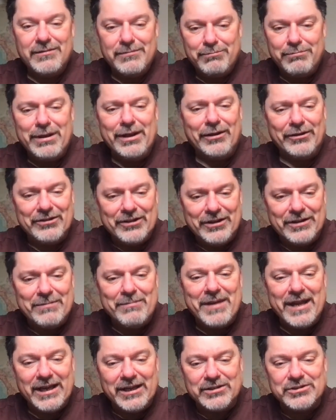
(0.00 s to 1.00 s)
built on the
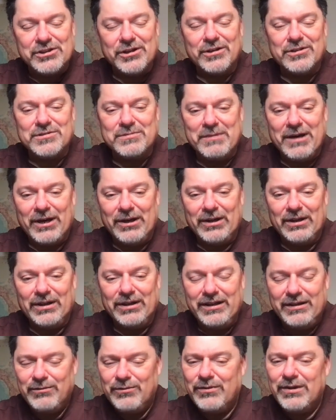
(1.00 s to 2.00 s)
megachurch model.
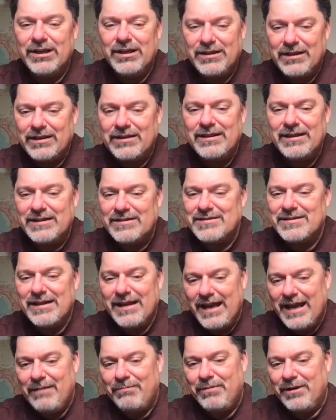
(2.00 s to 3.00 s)
And one of the things that
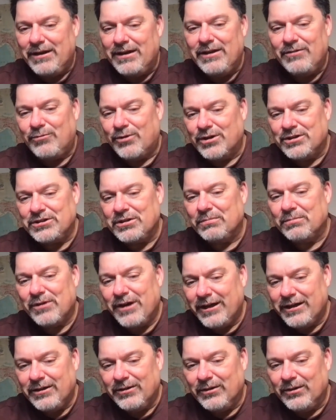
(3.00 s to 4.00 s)
happened in worship
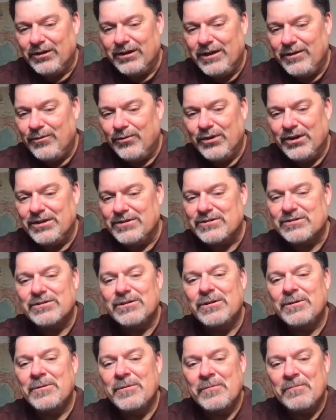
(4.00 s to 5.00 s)
regularly was
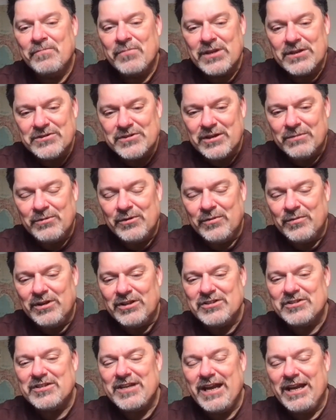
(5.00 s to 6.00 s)
someone
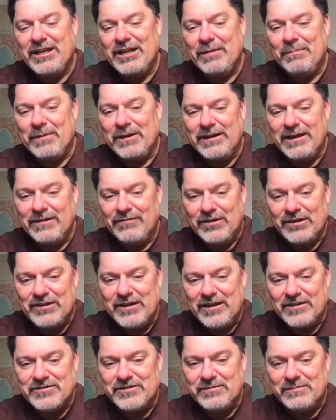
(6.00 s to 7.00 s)
would stand up and give a
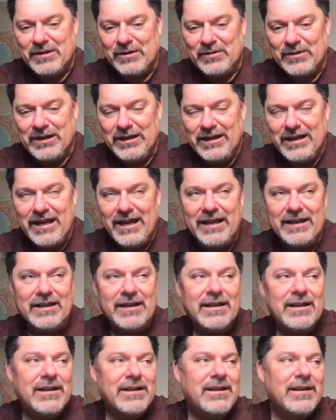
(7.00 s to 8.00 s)
testimony. And
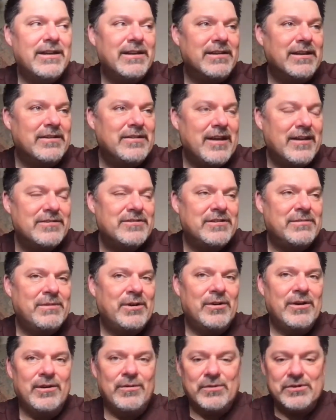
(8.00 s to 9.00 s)
the
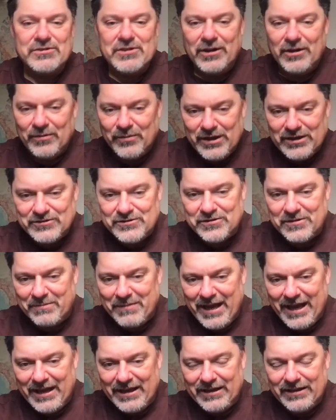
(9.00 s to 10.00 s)
testimony was always
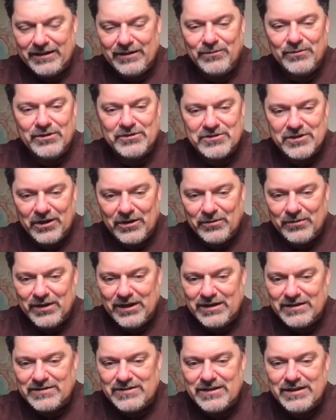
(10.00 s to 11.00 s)
dramatic. It was
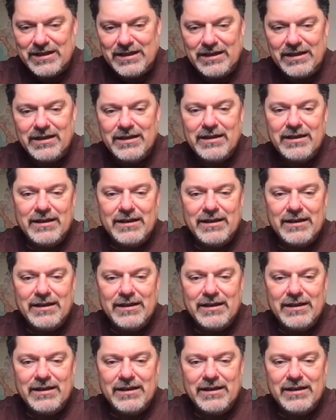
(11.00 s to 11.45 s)
always the,